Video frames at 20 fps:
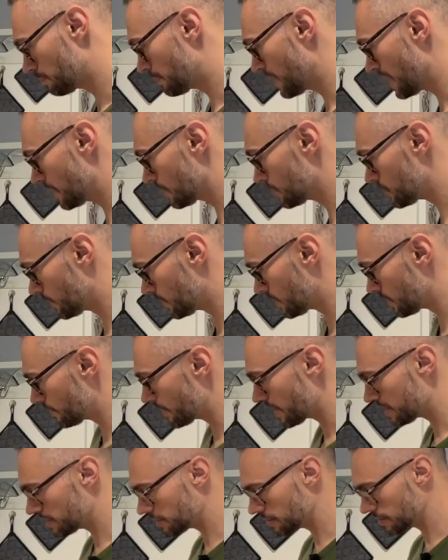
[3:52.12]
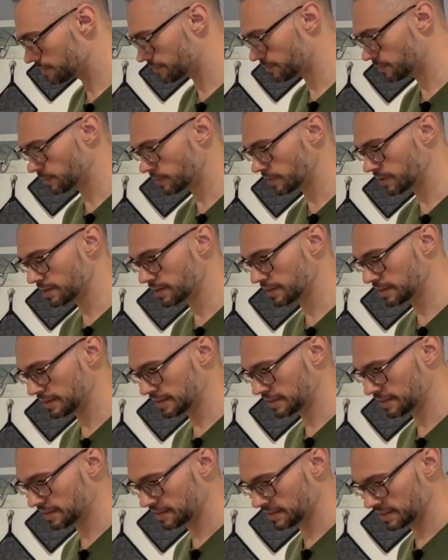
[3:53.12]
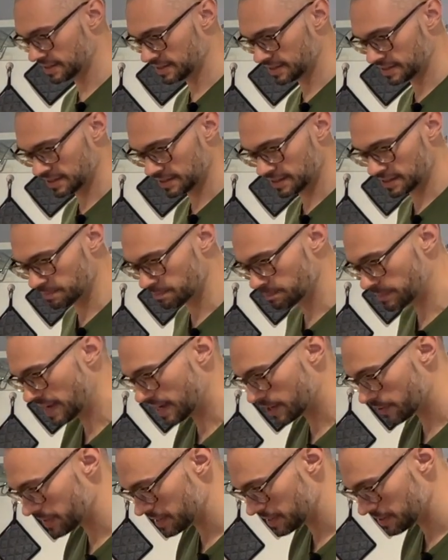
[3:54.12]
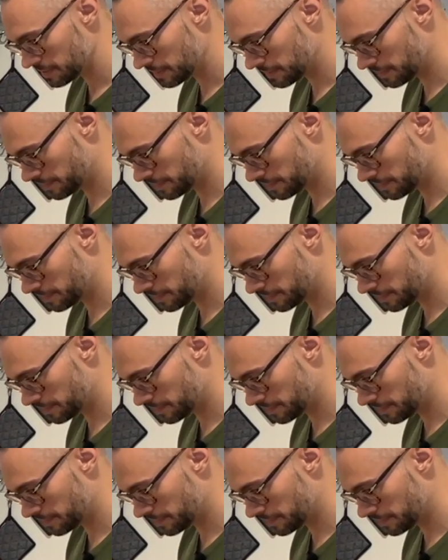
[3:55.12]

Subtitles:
panettone ready for battering.